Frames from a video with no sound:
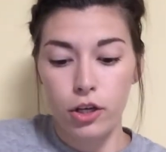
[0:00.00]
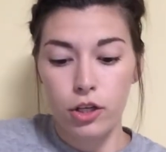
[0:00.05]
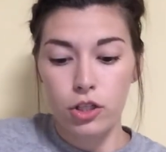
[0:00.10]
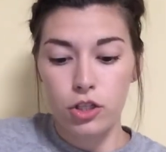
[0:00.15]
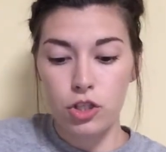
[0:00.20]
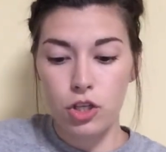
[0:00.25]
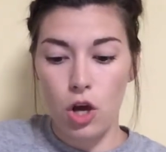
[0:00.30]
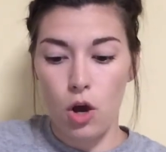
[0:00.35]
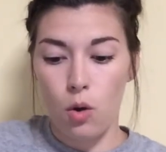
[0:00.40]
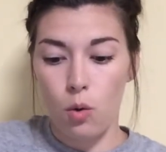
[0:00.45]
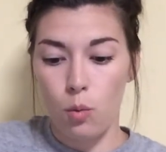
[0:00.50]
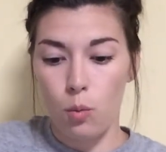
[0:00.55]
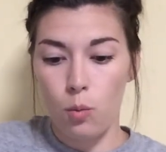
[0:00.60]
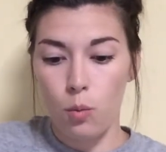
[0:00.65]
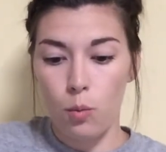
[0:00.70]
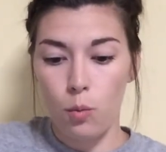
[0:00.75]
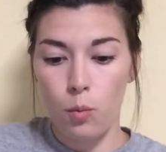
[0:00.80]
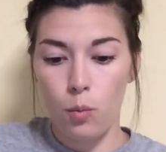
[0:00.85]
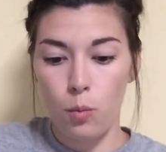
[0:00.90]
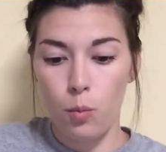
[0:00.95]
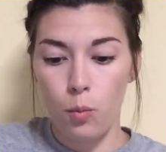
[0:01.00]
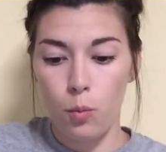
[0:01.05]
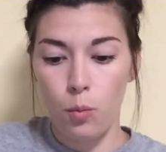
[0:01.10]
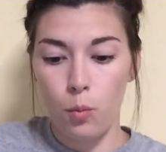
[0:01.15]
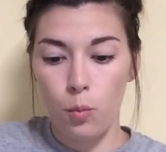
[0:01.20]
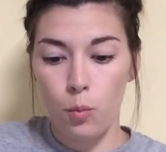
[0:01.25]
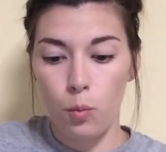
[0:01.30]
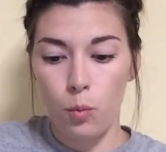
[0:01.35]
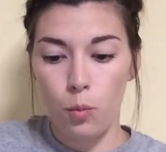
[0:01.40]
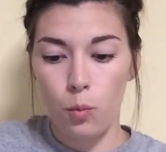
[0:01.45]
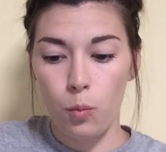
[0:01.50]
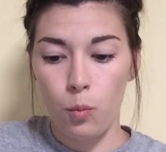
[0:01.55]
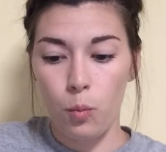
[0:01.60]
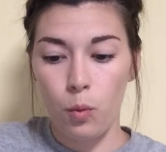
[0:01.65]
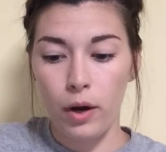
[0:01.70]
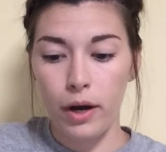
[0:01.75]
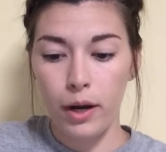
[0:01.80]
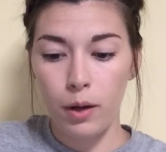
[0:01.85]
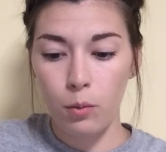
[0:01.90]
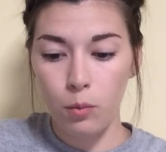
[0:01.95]
So
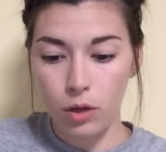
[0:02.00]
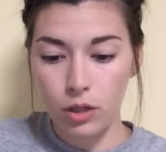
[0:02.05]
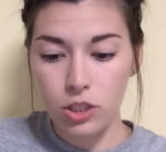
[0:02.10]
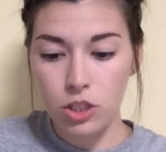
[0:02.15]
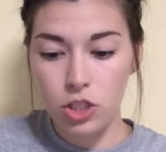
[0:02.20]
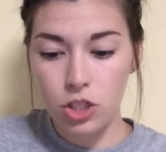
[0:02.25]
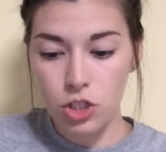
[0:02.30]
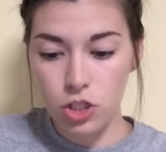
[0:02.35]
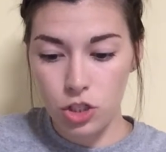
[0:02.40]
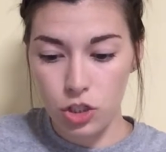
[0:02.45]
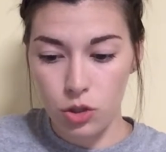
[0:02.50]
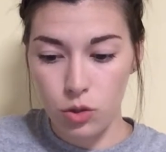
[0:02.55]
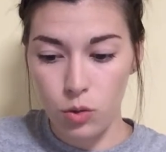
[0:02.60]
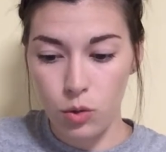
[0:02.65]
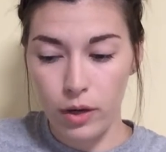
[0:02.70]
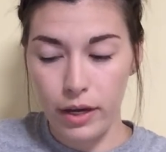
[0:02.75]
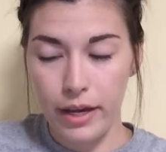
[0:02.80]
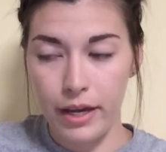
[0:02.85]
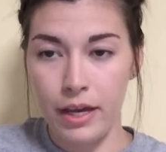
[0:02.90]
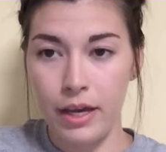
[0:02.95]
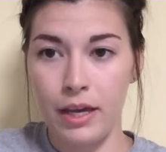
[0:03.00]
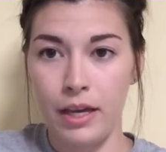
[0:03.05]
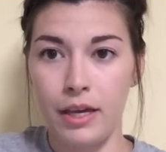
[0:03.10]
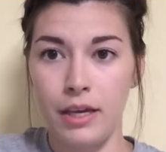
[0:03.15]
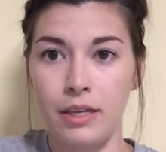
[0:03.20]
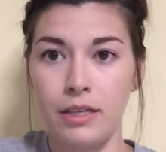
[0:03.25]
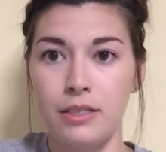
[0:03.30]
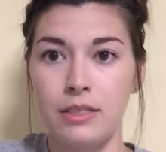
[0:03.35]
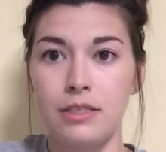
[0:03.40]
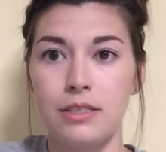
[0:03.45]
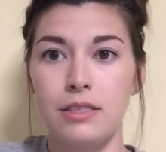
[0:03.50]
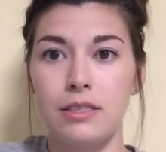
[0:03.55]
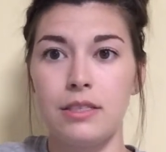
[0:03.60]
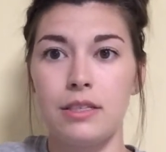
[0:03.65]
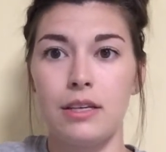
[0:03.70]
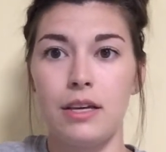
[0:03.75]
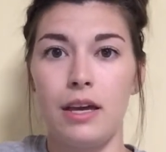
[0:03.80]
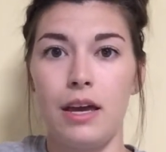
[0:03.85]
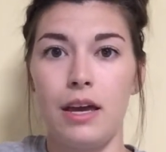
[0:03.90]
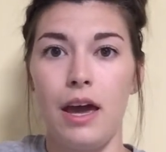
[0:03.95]
what I want to do is
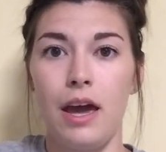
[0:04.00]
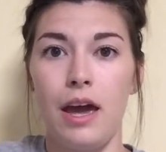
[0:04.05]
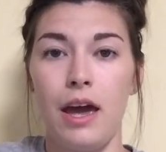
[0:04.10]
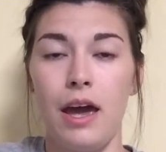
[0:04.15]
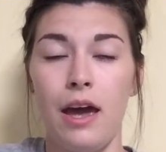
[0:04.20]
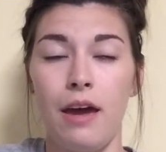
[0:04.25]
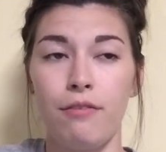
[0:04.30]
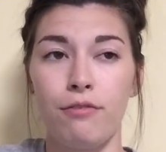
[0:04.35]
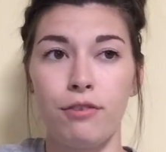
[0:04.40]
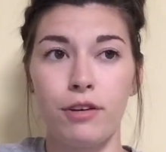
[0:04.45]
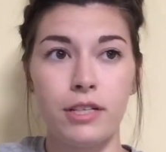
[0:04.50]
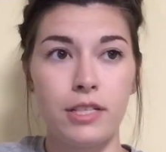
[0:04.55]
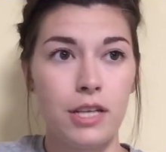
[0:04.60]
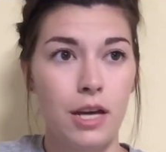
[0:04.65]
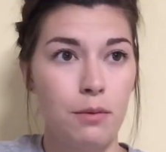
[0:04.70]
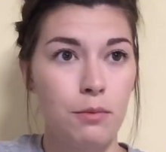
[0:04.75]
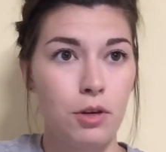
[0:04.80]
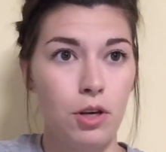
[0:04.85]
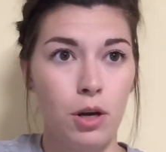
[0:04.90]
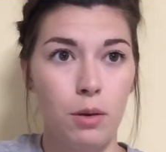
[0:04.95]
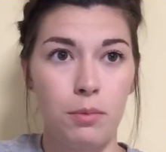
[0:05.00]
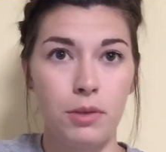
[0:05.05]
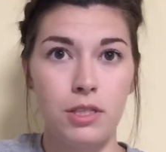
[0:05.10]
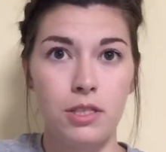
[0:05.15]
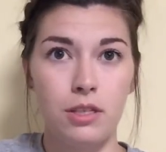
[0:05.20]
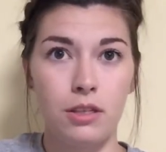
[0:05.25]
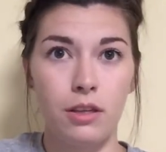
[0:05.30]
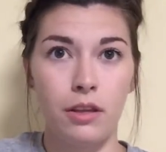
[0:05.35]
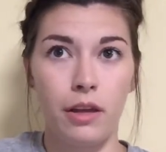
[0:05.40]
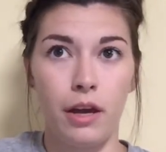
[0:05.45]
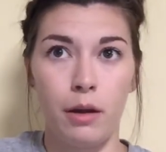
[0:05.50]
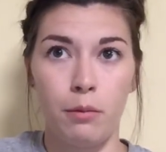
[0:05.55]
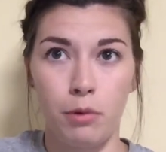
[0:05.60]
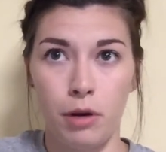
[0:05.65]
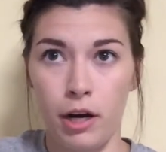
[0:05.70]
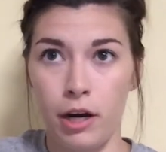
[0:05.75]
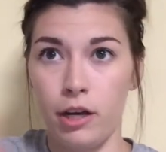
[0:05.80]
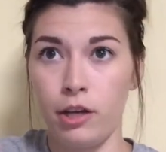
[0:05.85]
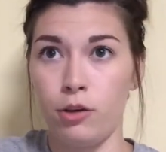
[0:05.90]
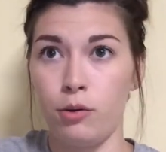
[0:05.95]
every time you come into the
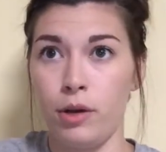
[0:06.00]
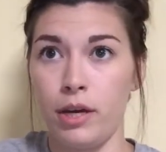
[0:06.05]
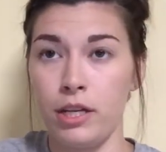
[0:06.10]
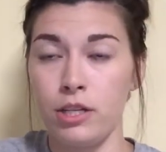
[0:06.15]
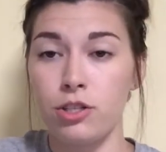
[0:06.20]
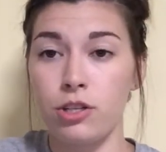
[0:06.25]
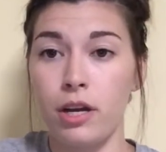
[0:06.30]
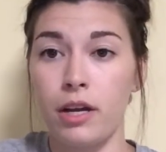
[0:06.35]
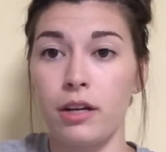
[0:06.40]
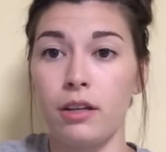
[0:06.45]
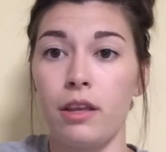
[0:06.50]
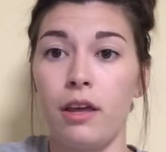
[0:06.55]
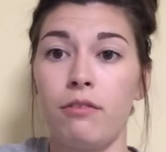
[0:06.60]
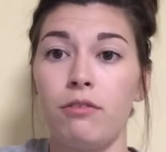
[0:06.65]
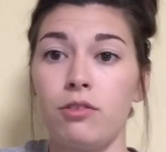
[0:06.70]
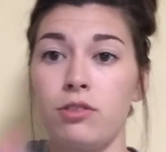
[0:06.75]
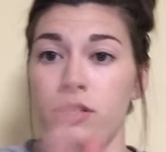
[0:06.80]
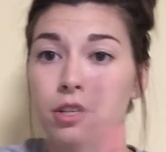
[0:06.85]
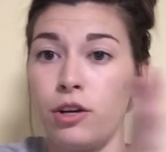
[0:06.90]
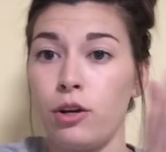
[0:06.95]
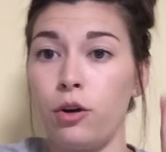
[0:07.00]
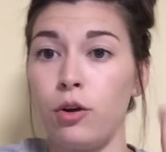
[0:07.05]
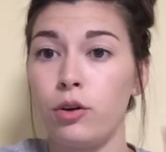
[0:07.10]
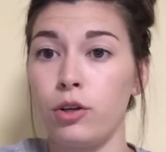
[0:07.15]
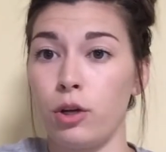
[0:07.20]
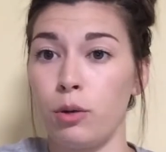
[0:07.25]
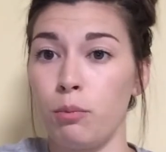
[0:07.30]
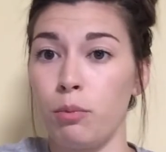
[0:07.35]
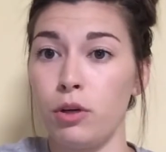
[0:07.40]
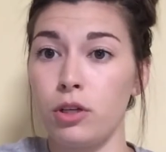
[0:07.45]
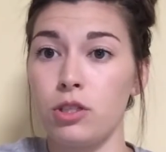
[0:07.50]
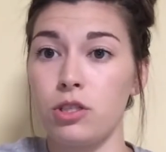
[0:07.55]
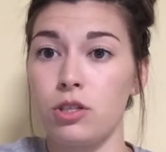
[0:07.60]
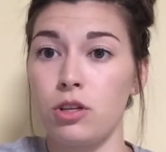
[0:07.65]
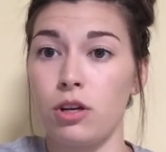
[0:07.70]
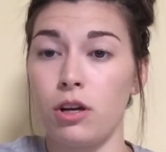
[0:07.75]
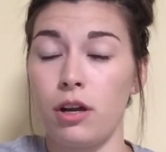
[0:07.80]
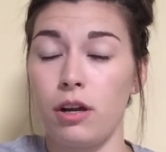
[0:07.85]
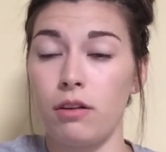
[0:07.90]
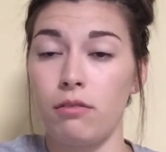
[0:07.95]
library, you enter at a level 0, your books
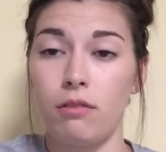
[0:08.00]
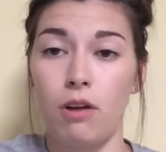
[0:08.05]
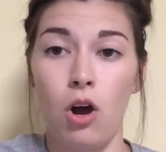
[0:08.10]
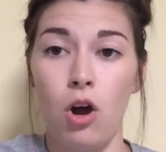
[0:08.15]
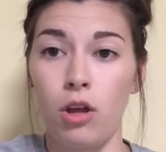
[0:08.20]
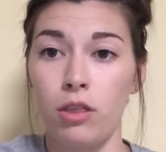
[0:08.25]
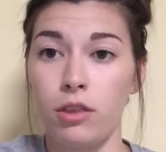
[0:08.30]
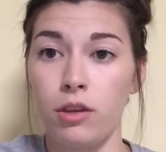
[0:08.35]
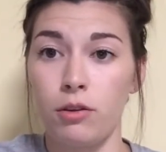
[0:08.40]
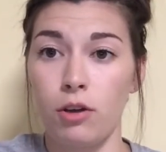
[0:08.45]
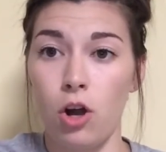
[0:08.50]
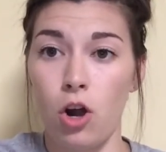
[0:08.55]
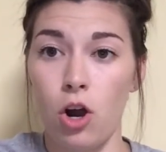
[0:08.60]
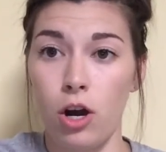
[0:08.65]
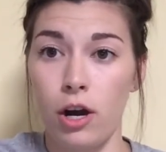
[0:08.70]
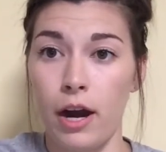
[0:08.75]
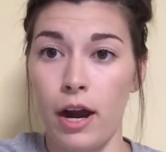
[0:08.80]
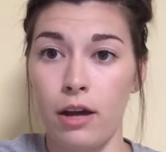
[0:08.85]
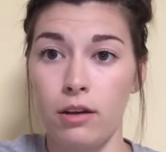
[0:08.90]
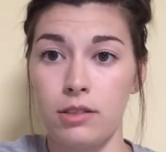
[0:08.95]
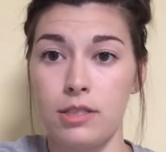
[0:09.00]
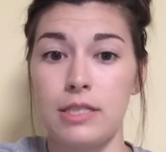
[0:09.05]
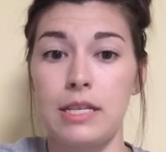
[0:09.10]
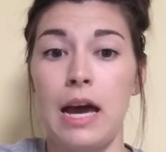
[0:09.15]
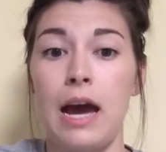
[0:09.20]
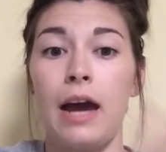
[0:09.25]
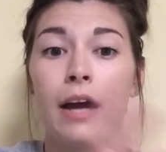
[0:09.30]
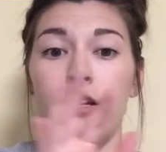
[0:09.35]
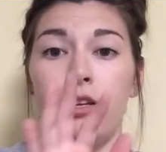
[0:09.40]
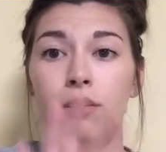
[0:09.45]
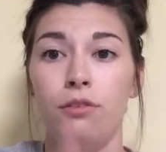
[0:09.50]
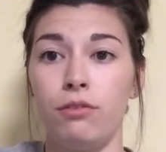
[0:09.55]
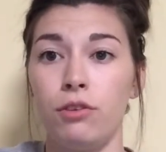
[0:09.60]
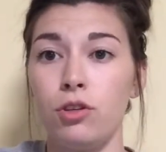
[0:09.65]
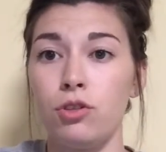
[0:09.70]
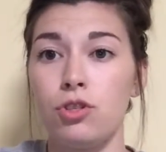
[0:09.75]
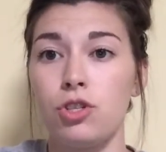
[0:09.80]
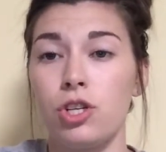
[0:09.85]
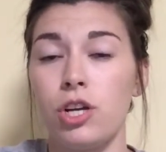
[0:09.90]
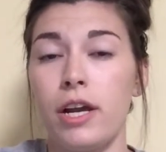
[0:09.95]
are on the cart outside, you've
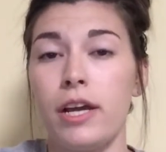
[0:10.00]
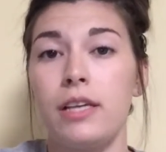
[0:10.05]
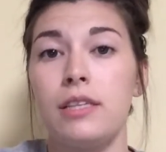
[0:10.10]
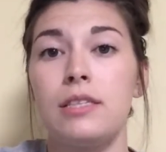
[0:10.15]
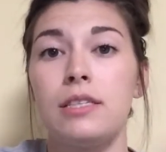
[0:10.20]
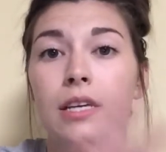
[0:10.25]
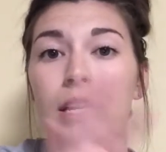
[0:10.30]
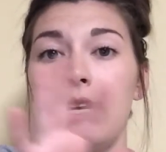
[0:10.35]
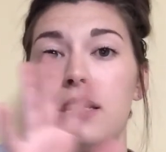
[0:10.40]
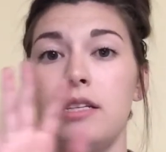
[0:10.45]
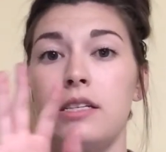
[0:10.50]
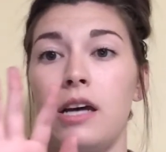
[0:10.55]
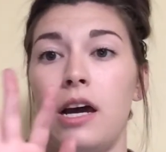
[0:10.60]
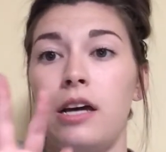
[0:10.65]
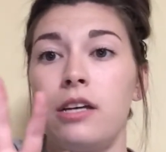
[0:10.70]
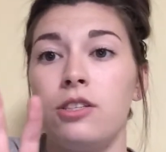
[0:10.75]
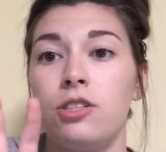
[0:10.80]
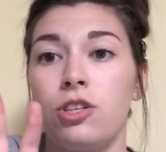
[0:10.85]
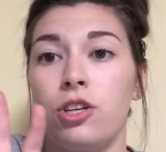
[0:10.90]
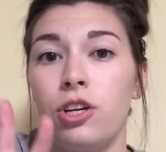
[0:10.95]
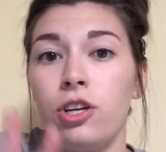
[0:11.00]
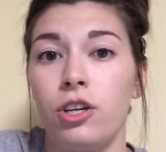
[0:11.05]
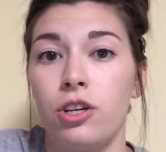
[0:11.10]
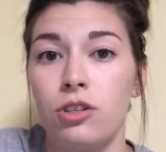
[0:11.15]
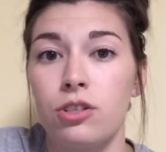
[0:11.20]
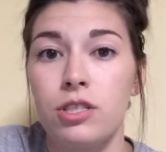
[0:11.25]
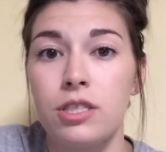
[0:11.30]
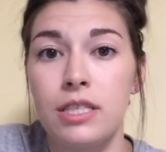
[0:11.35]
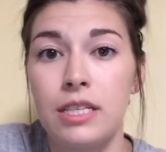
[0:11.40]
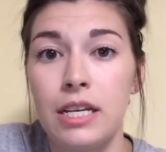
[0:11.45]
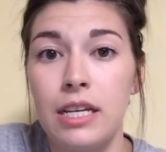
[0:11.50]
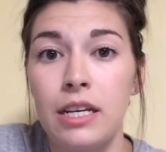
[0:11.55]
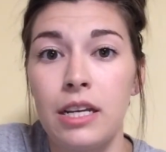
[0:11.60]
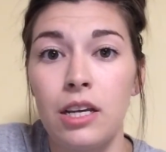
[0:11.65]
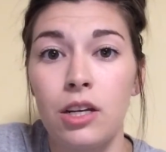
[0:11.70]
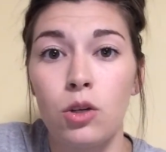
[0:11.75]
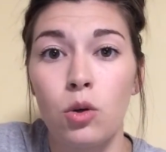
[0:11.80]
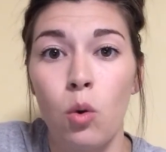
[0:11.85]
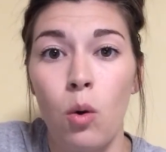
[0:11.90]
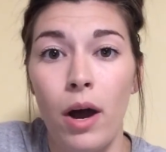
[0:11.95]
used your hand sanitizer, you're
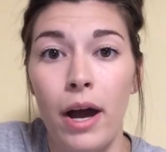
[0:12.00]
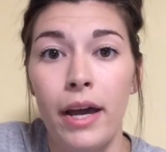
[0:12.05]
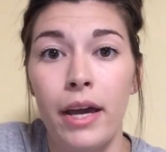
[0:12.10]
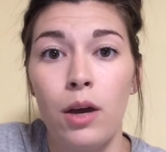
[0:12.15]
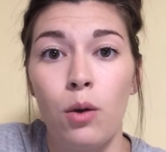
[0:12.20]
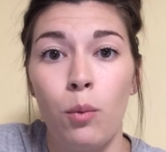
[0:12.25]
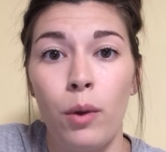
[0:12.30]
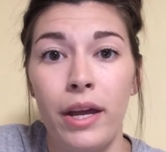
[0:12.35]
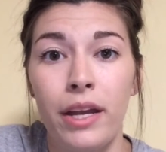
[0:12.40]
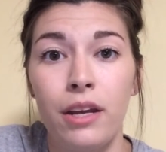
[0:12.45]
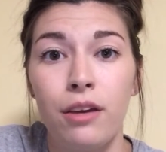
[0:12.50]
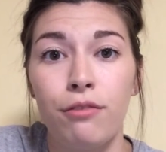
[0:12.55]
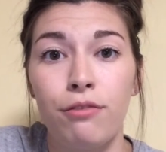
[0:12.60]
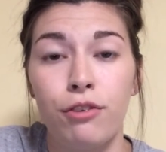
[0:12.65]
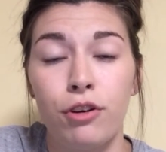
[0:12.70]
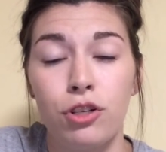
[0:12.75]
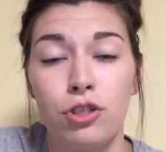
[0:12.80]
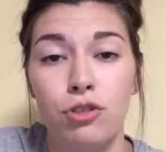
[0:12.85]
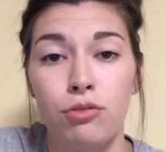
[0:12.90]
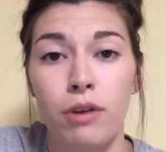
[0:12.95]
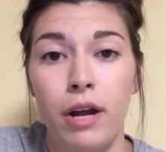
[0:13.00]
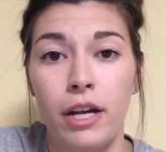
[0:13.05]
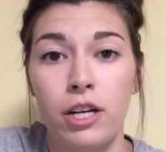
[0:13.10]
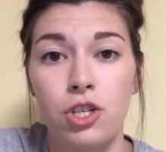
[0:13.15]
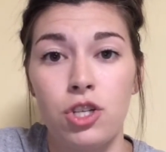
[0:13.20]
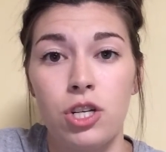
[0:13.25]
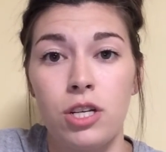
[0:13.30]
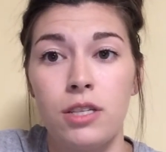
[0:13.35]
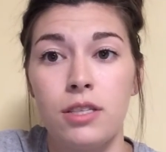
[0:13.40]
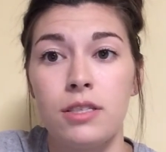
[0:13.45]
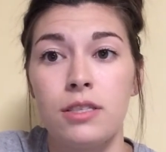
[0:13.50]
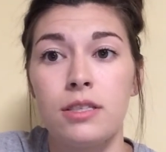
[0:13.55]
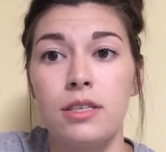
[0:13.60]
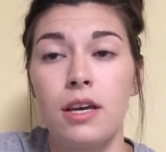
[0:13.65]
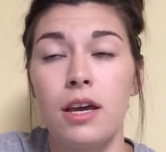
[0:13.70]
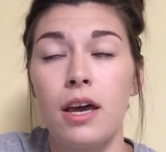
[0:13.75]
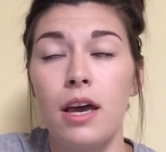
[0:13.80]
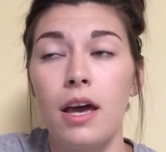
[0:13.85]
seated, quiet, waiting for directions.